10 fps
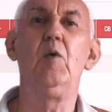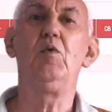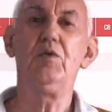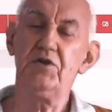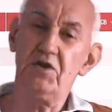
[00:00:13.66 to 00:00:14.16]

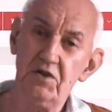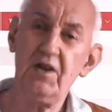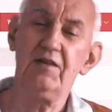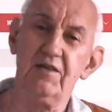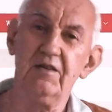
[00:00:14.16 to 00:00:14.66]
Waters and
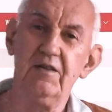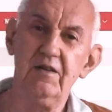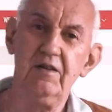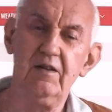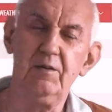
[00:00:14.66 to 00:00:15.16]
Stanton,
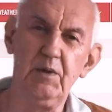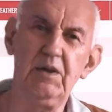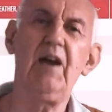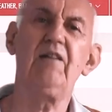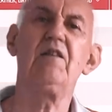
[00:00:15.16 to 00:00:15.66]
we
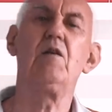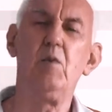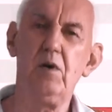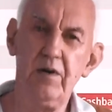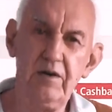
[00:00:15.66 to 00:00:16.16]
carry a
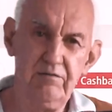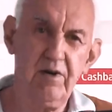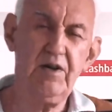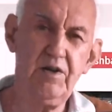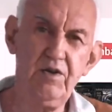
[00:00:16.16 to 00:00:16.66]
wide
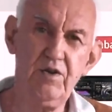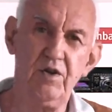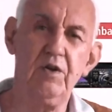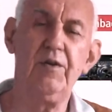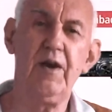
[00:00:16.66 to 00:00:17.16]
range
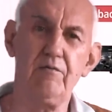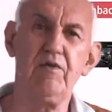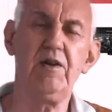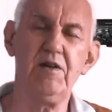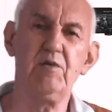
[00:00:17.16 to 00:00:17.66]
of ham
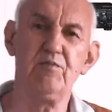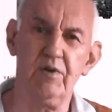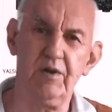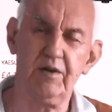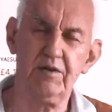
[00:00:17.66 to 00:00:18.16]
radio
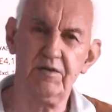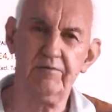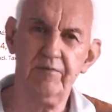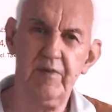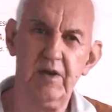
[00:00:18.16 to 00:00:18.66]

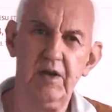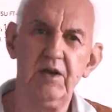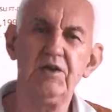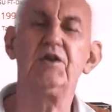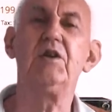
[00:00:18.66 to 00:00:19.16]
products.
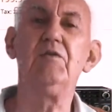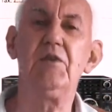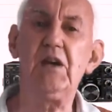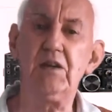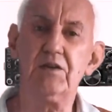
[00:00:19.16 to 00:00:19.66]
So don't
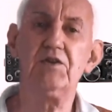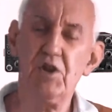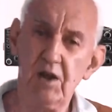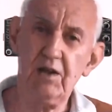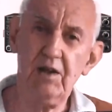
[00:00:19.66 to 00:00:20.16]
forget to
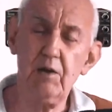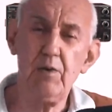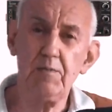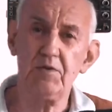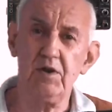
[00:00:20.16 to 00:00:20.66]
check our
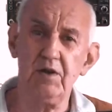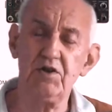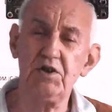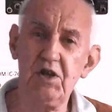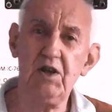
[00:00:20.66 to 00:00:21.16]
website,
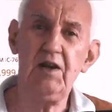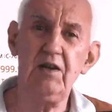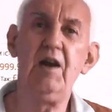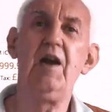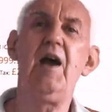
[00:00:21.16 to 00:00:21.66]
just key
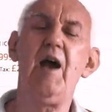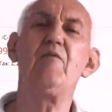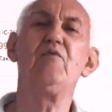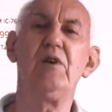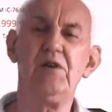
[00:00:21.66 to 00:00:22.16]
in
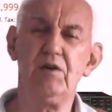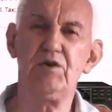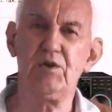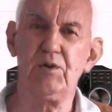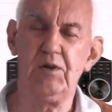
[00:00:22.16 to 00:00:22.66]
Ham Radio
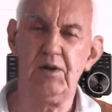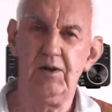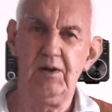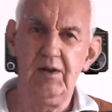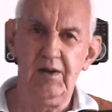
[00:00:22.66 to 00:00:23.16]
Store
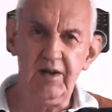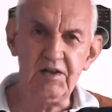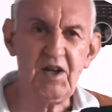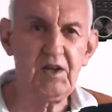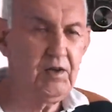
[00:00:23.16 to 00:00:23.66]

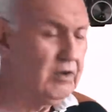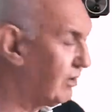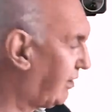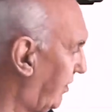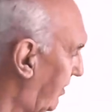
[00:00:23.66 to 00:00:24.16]
and take a
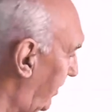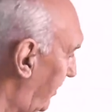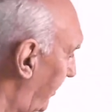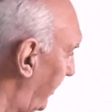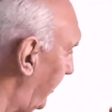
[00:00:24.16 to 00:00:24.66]
look
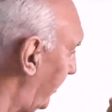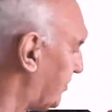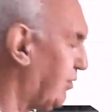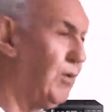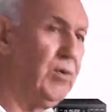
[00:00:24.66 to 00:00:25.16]

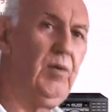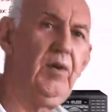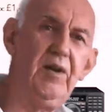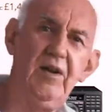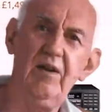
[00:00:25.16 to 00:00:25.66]
at
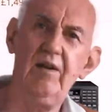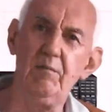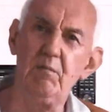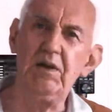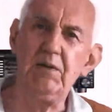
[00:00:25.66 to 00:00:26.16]
all our
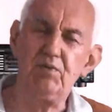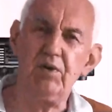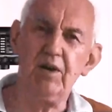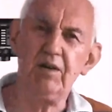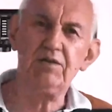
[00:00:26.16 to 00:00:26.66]
many
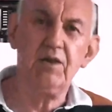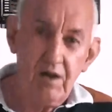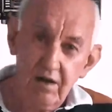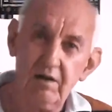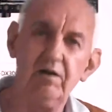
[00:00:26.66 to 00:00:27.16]

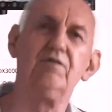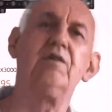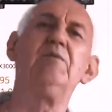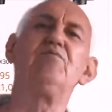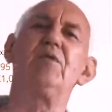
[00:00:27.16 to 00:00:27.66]
products,
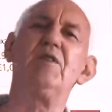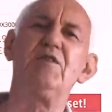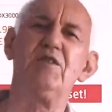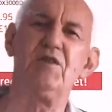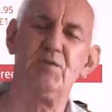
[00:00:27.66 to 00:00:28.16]
great
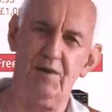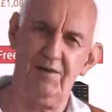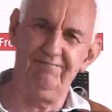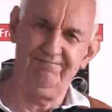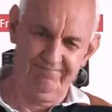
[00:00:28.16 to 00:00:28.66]
prices as well.